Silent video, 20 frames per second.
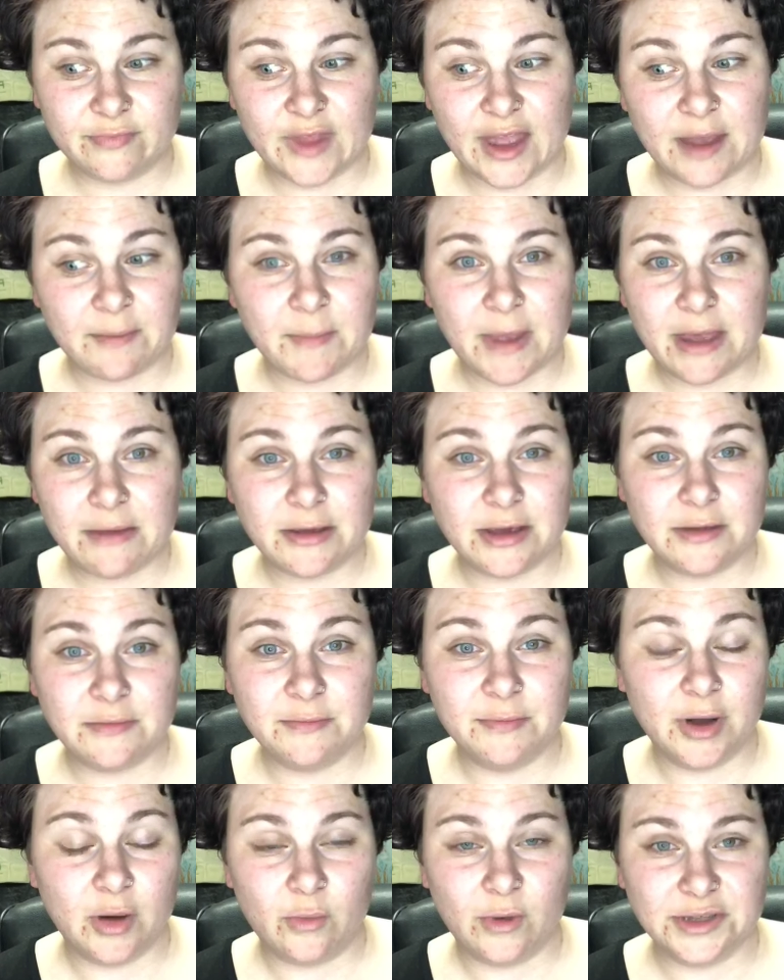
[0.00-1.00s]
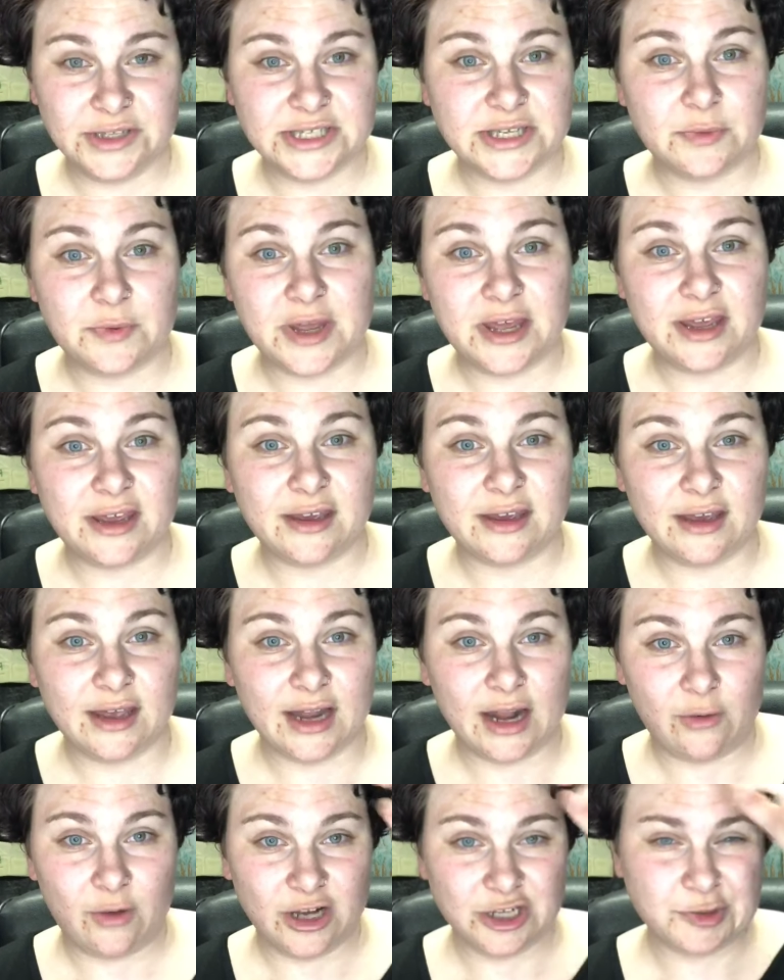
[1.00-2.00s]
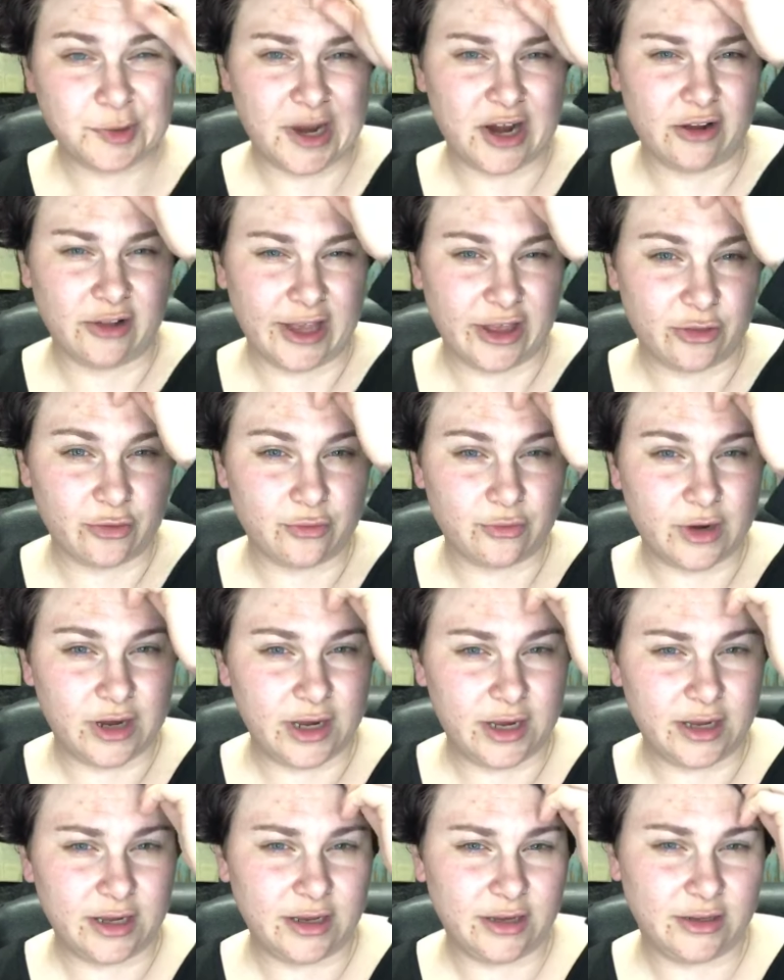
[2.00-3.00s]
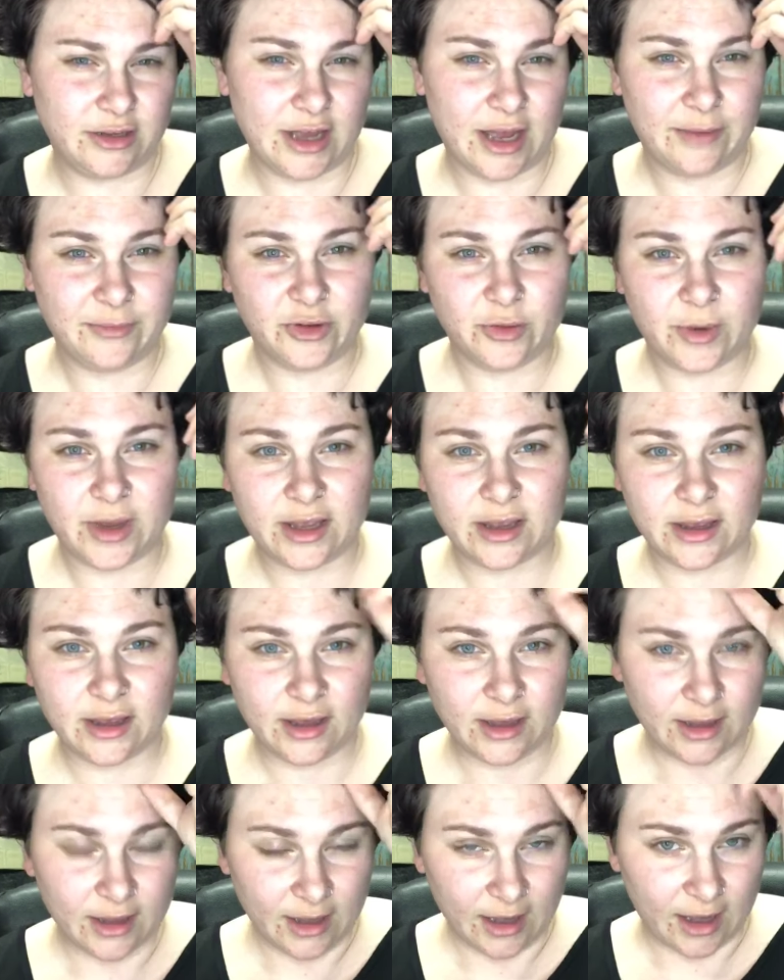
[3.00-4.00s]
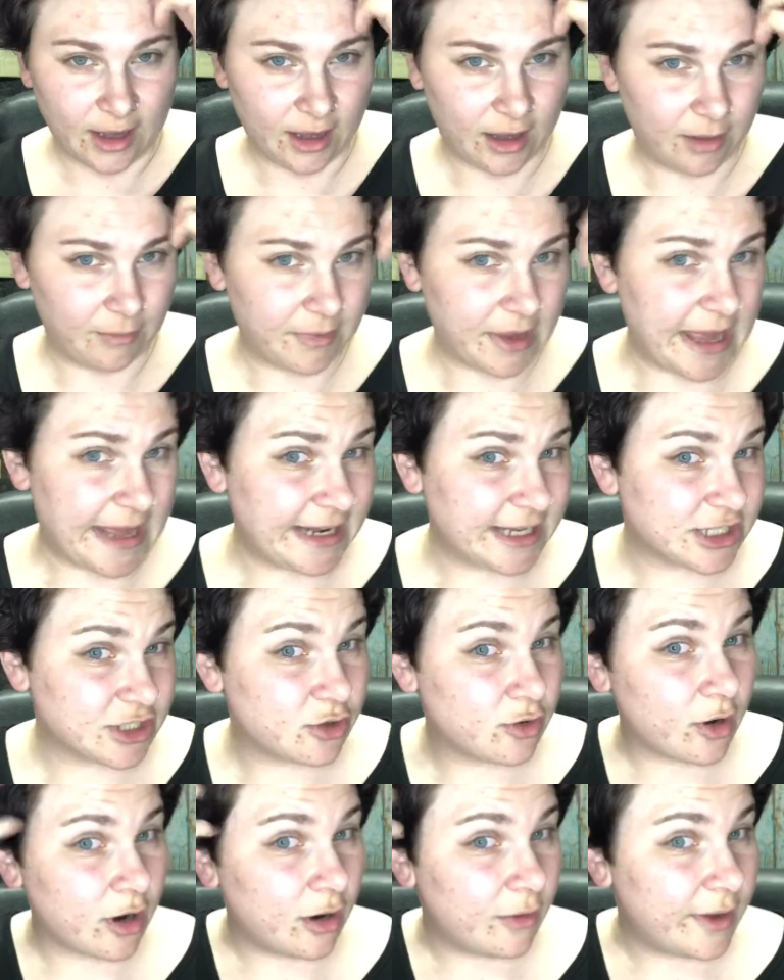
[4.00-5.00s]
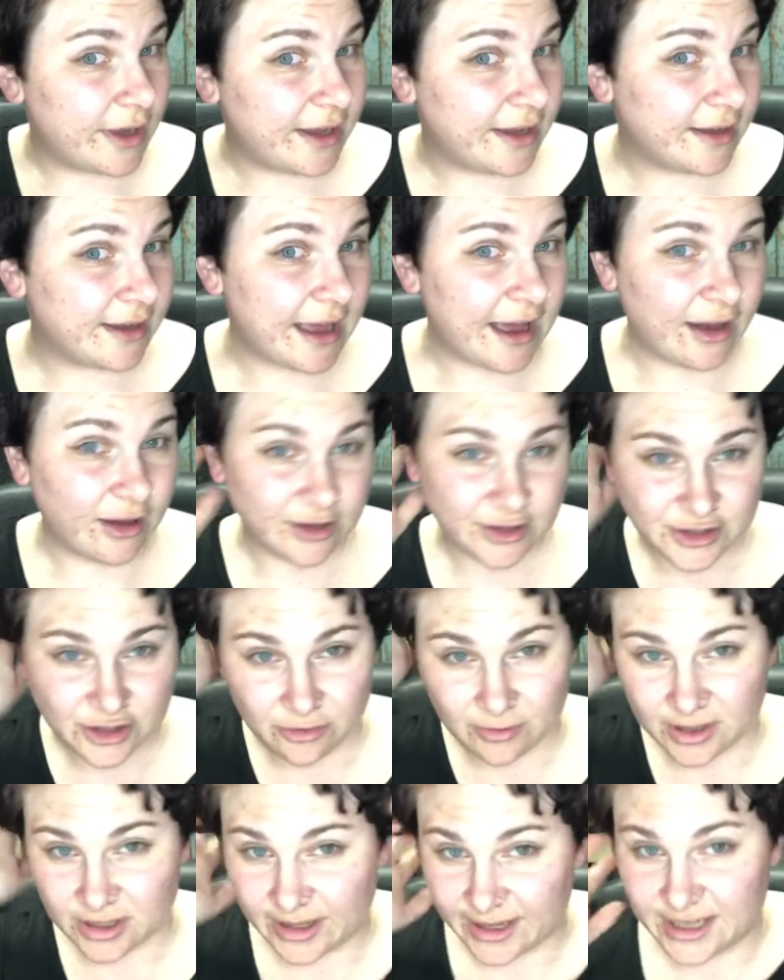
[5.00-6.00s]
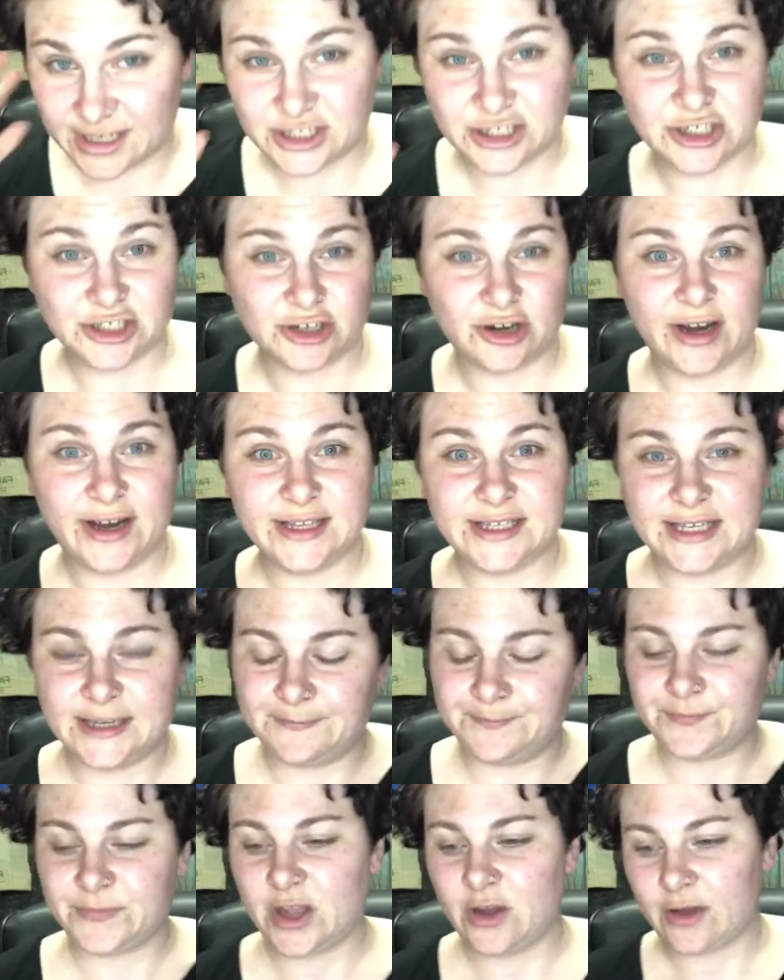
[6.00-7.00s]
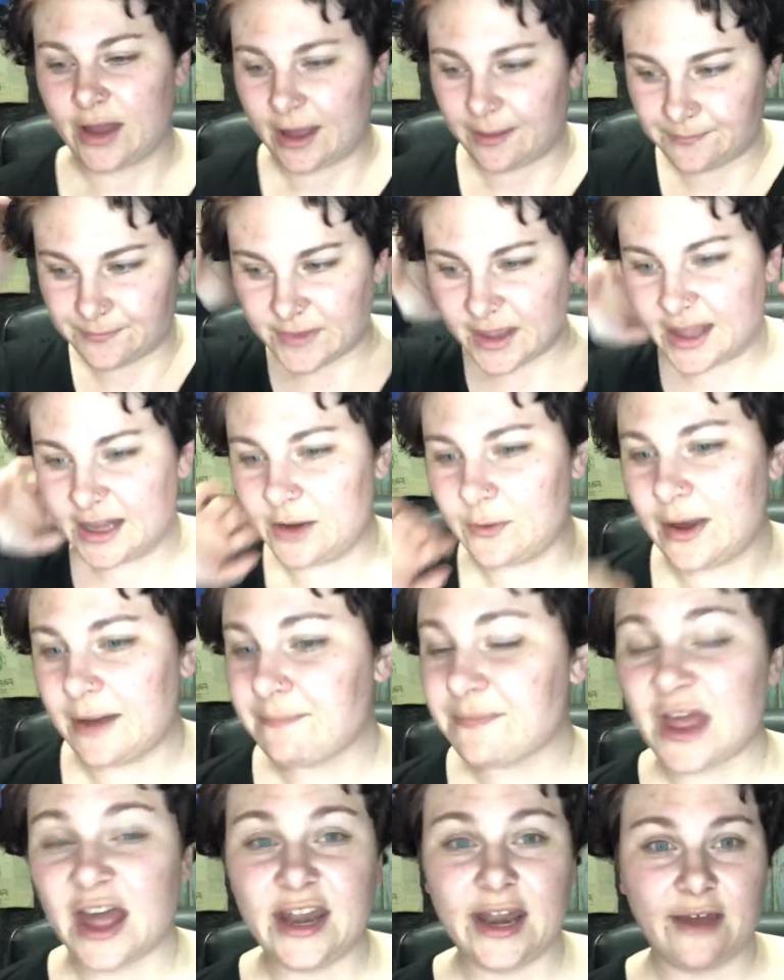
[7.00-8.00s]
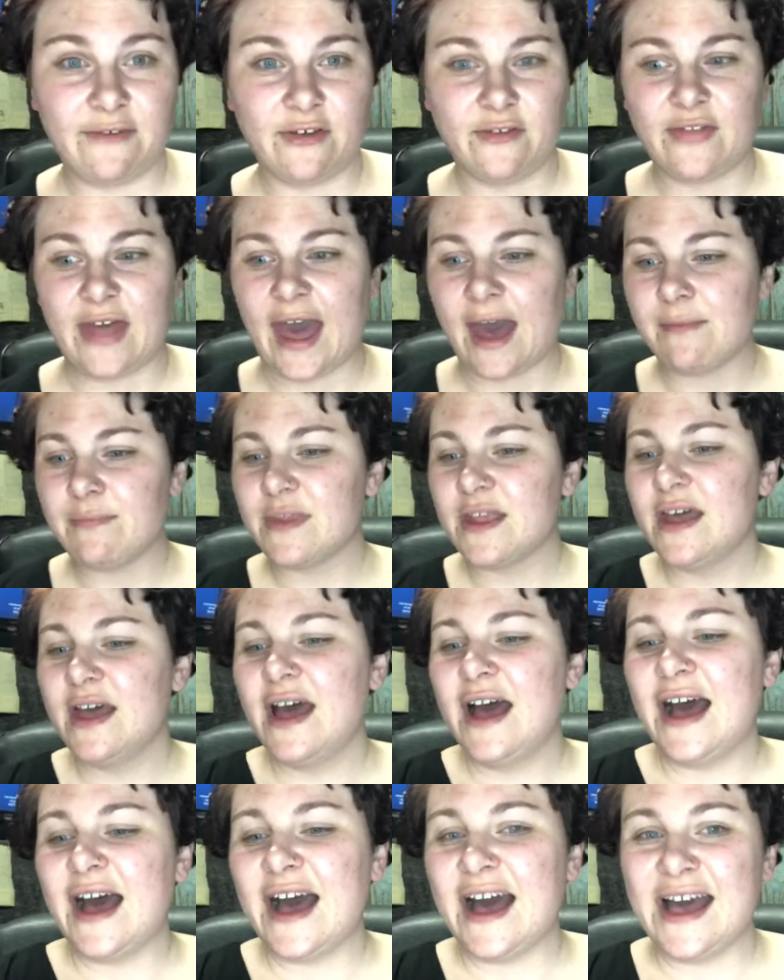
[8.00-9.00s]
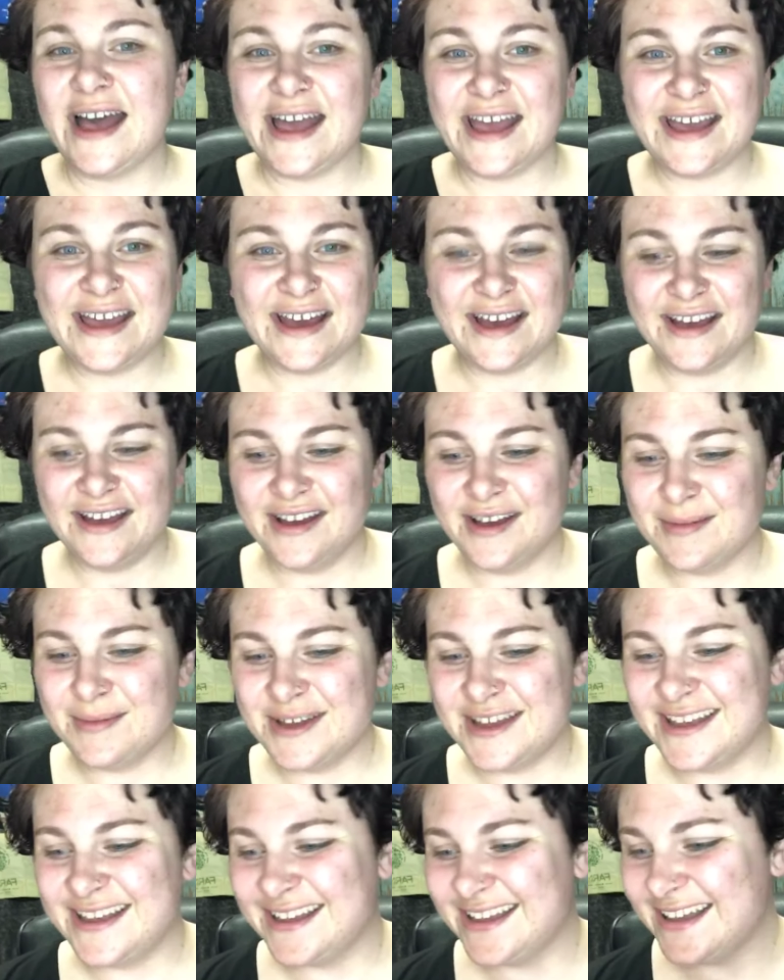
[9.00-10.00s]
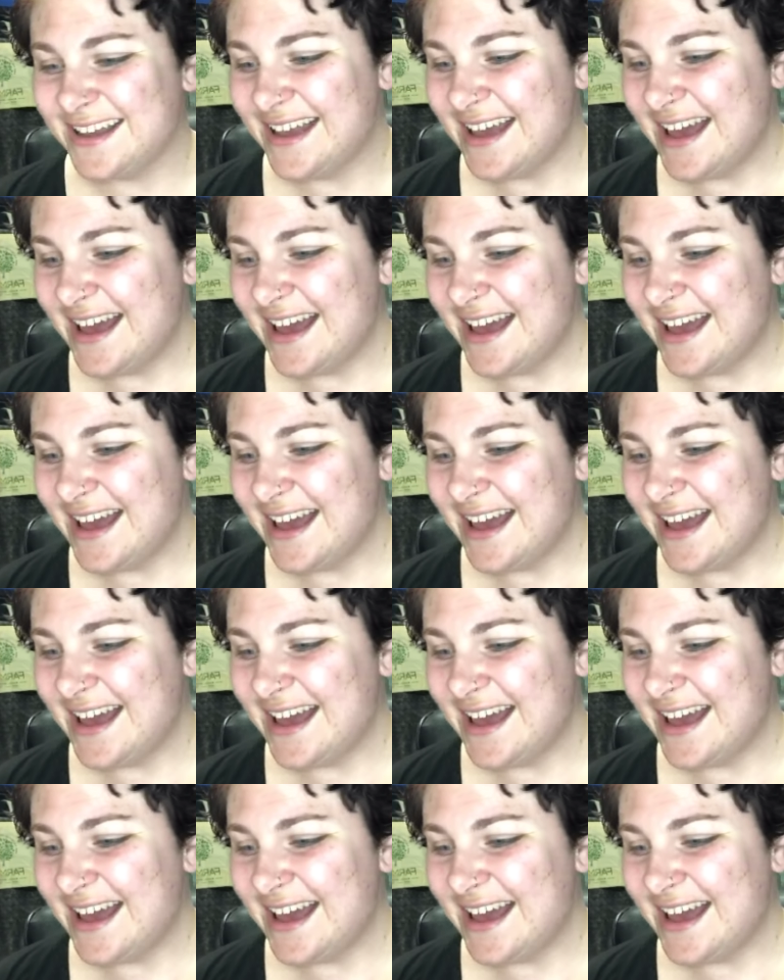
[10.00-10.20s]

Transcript: like maybe but once a week and i wash my hair like three times a week um, and it's growing out so much like it's just crazy okay anyway enough of that i um